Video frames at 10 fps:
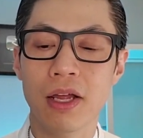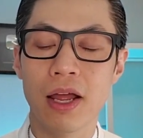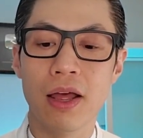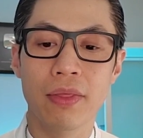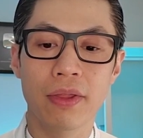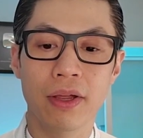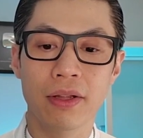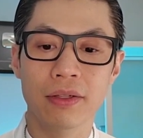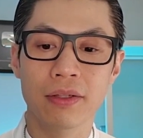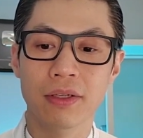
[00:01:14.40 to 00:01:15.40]
and
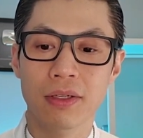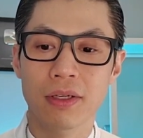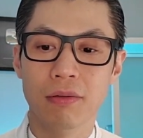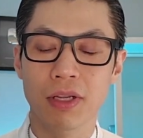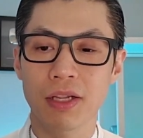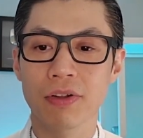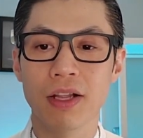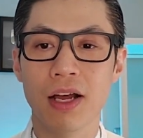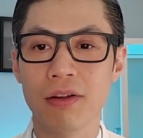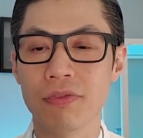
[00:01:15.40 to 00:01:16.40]
then we live a
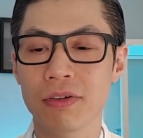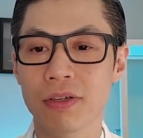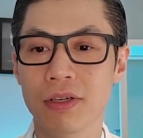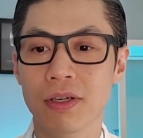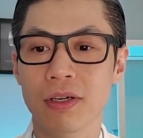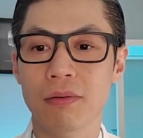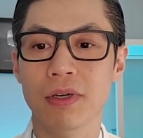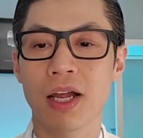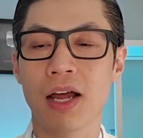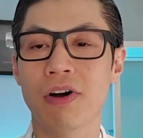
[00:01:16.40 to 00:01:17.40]
life,
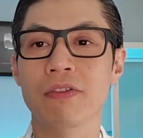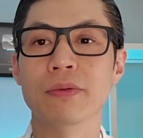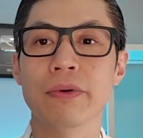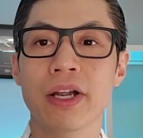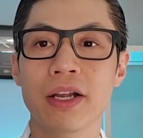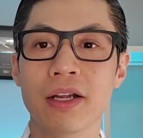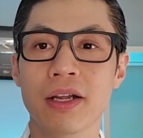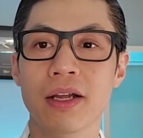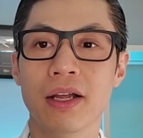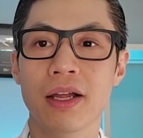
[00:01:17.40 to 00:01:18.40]
we have offspring,
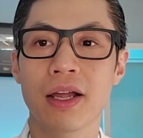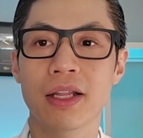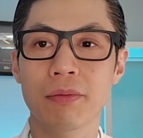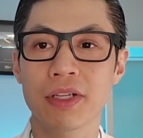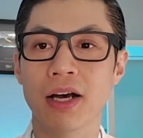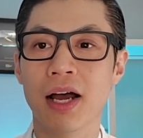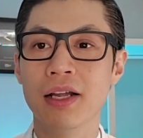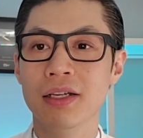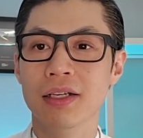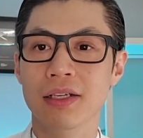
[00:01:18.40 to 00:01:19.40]
and then we
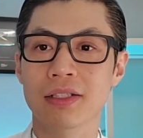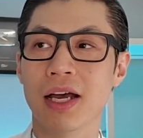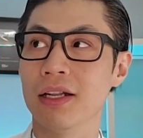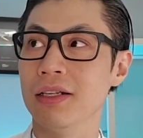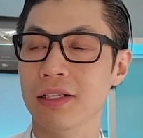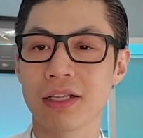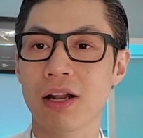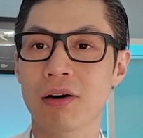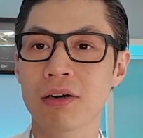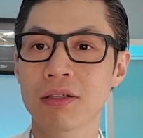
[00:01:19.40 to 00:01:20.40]
die? Is that
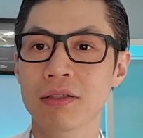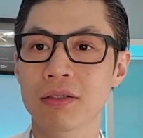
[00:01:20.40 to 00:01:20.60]
all?